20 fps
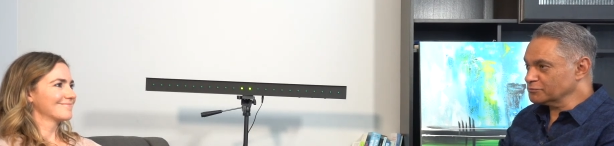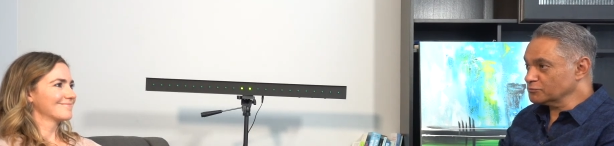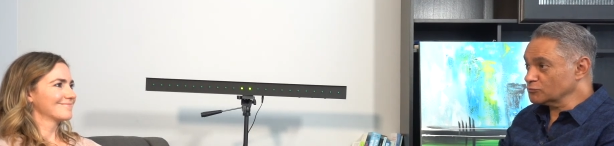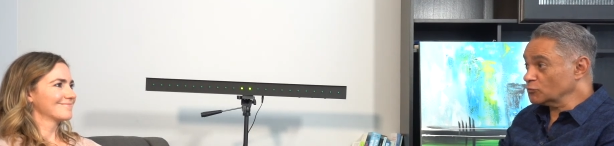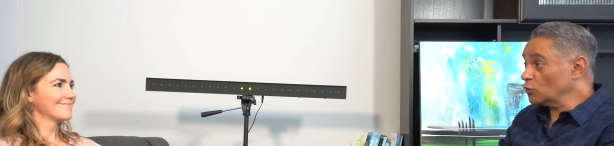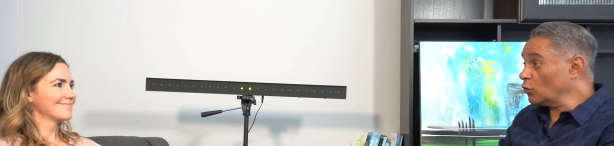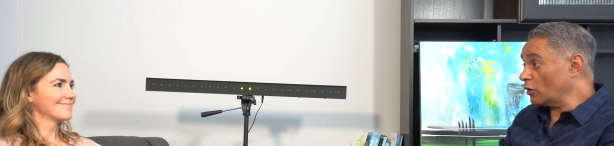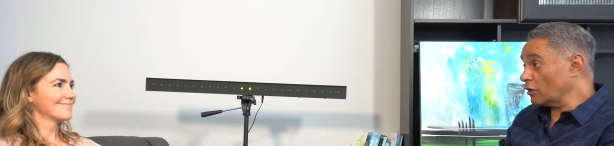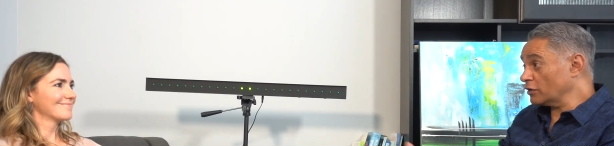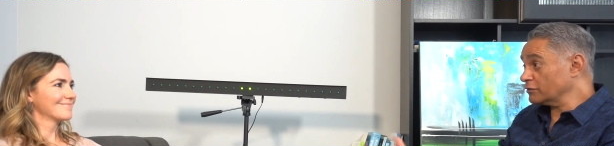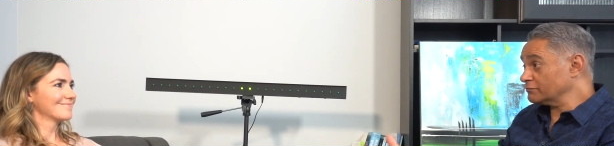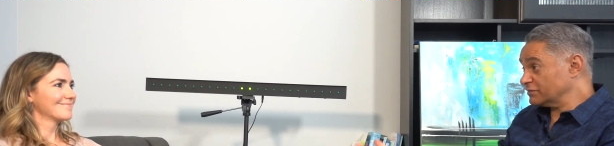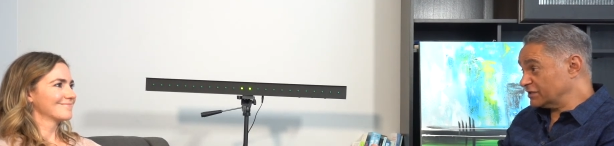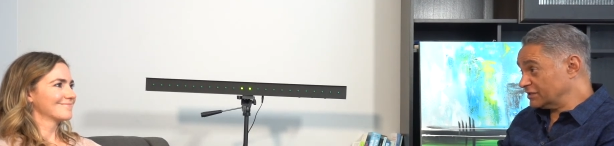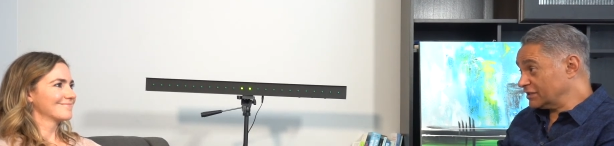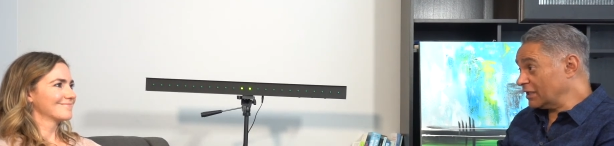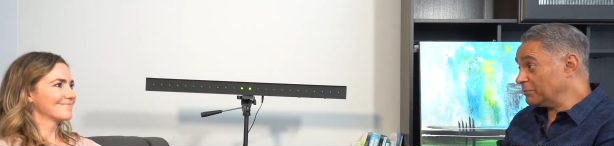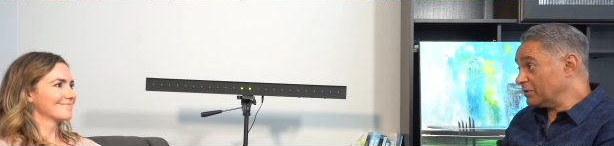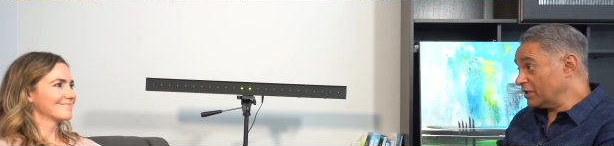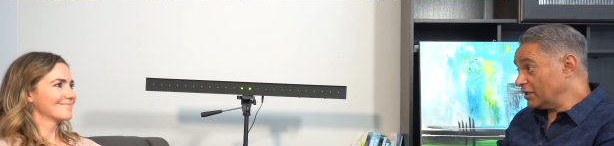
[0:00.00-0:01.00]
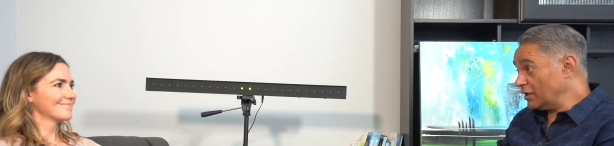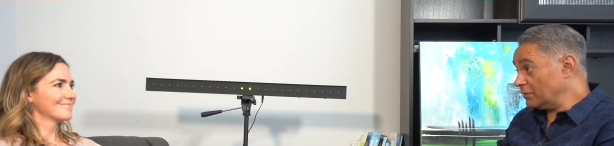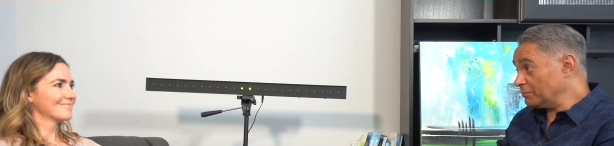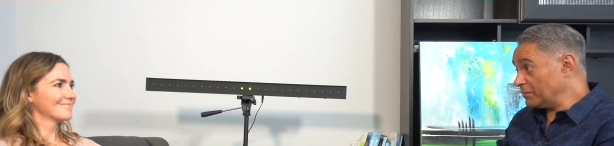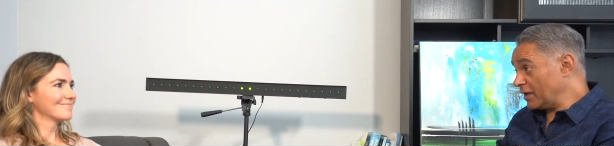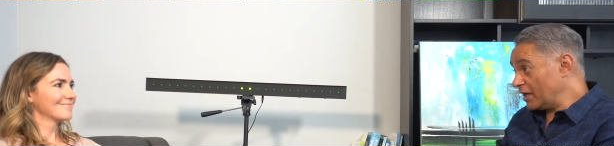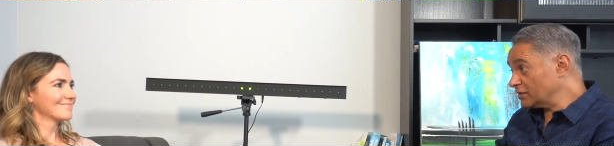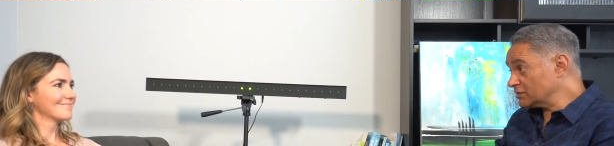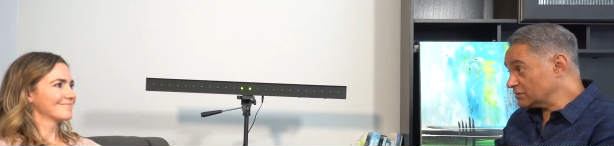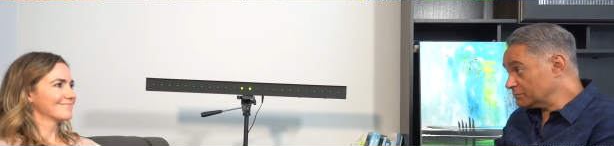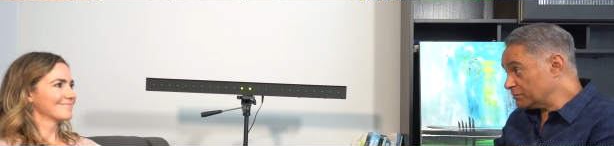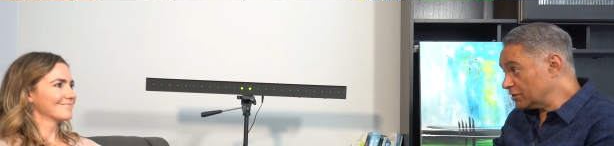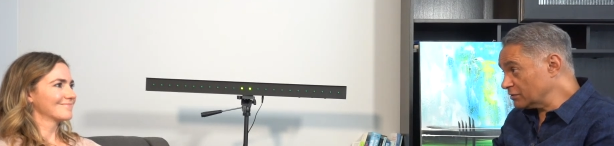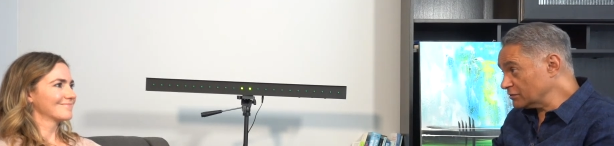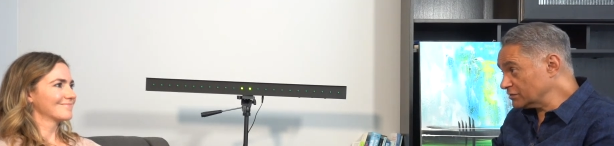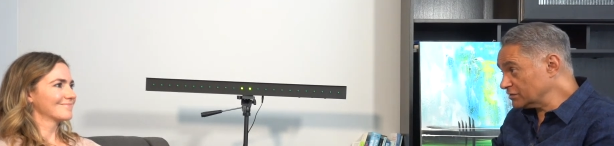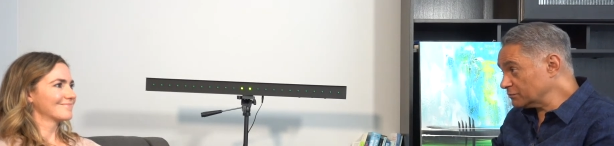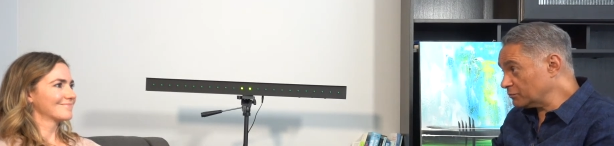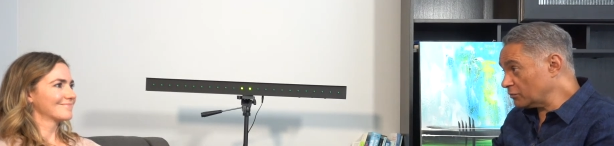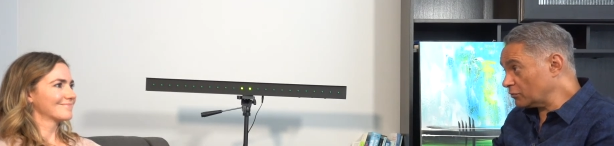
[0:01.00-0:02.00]
Speaker 1: who are stepping up as peer
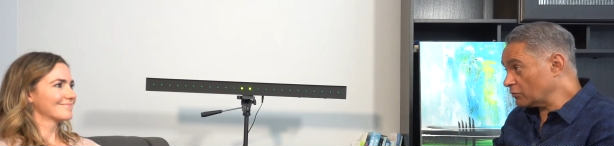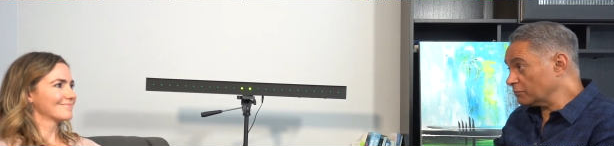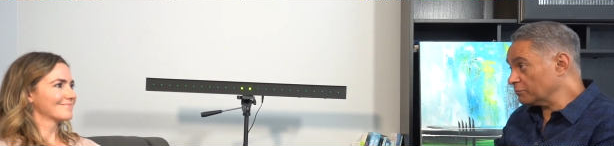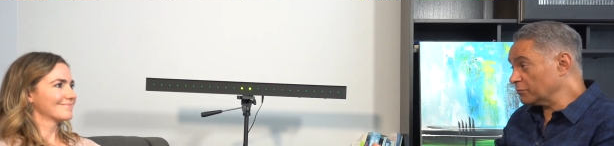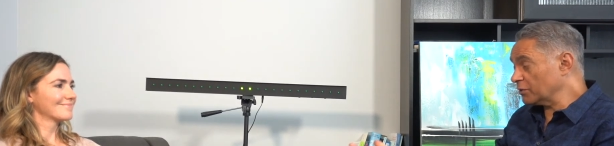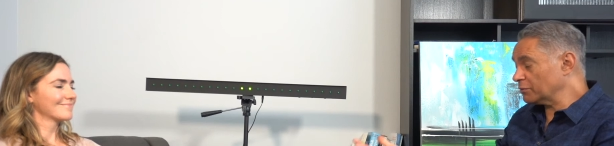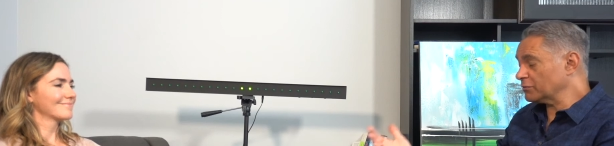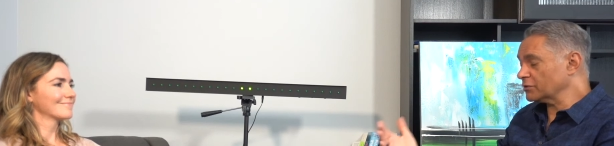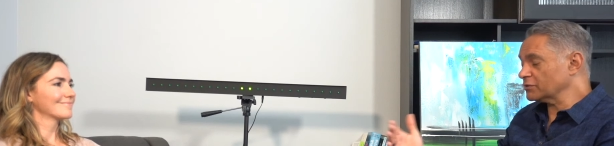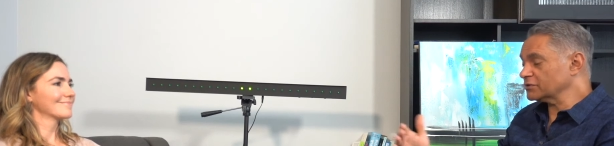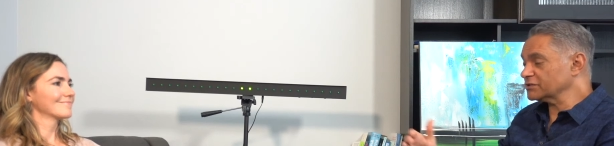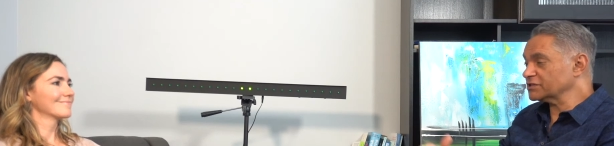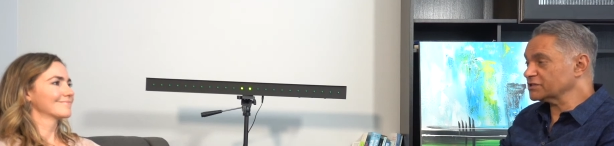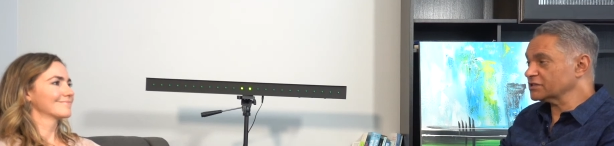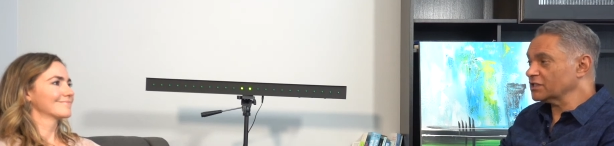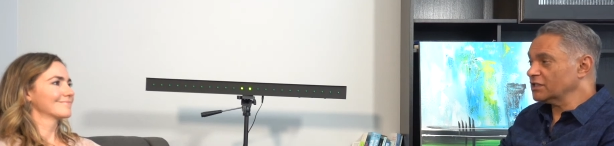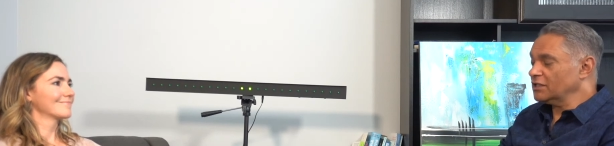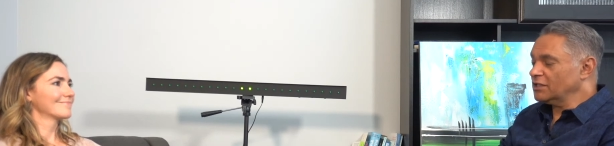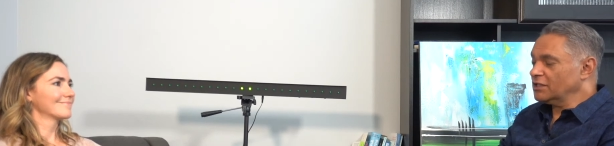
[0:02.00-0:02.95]
support members.